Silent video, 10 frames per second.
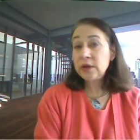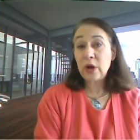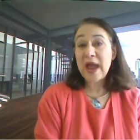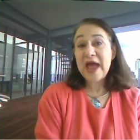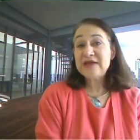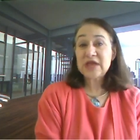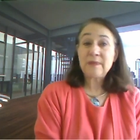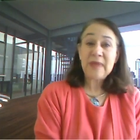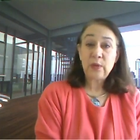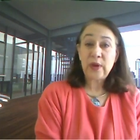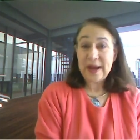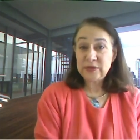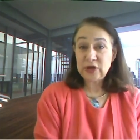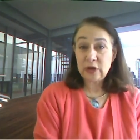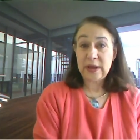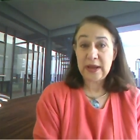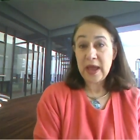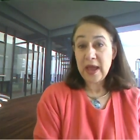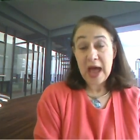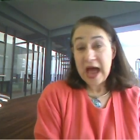you know, asking me what I'm doing,